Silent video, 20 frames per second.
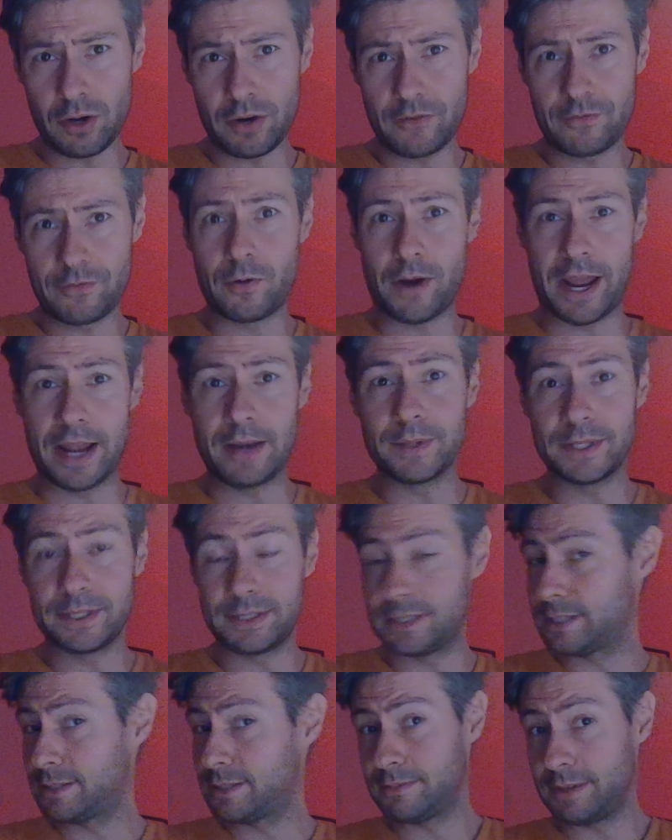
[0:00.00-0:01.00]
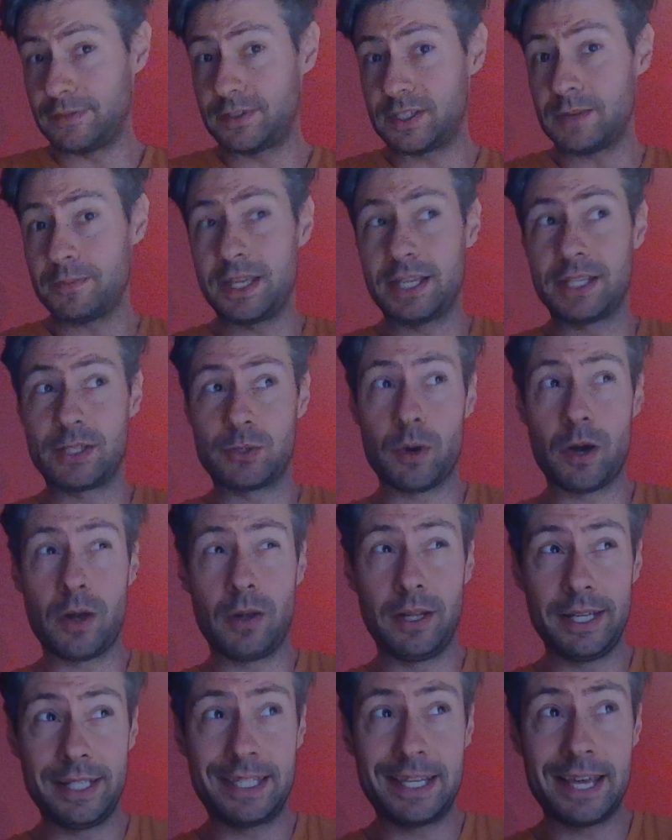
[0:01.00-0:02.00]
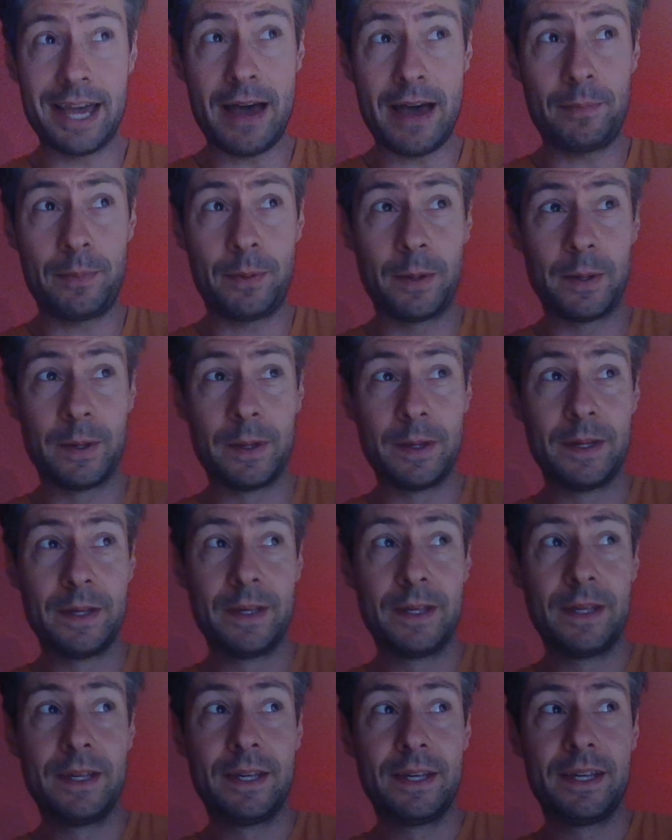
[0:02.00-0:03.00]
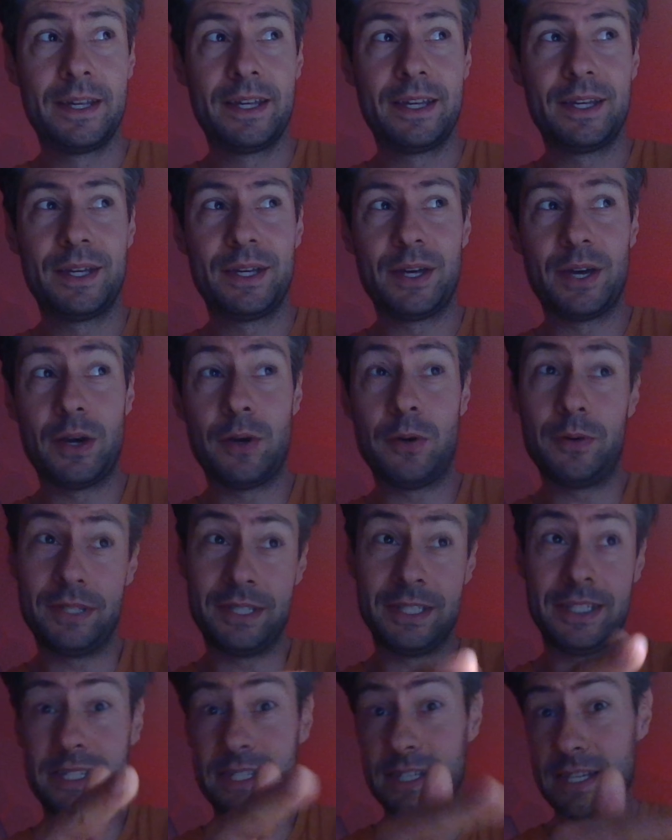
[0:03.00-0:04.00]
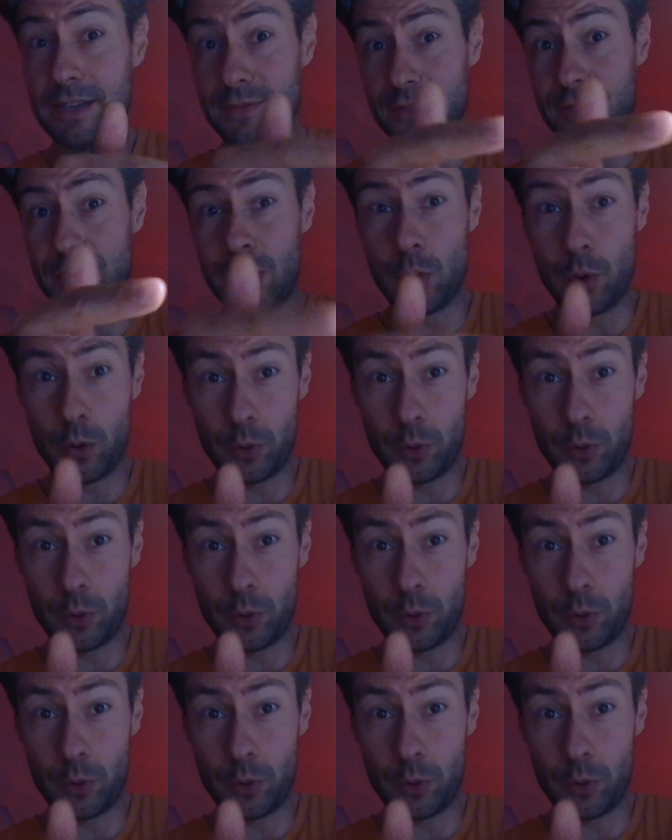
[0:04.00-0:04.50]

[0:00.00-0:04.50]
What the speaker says: but still quality remains pretty solid because of the digital noise reduction applied.